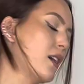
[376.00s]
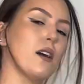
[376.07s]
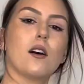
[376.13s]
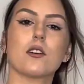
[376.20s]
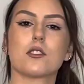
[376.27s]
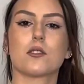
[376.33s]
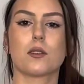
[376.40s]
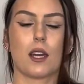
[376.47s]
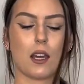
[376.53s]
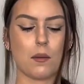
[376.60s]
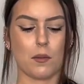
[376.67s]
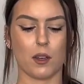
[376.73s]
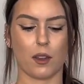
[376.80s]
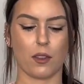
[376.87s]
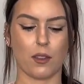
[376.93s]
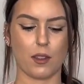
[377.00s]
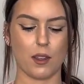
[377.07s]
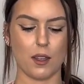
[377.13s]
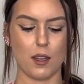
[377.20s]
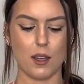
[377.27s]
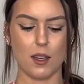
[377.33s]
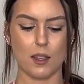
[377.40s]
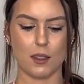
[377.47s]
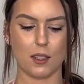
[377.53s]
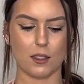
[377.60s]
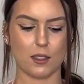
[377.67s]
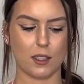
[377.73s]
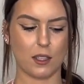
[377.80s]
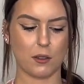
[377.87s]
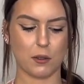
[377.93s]
also came with this
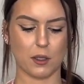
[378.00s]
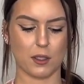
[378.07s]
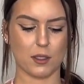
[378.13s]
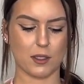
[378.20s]
cute little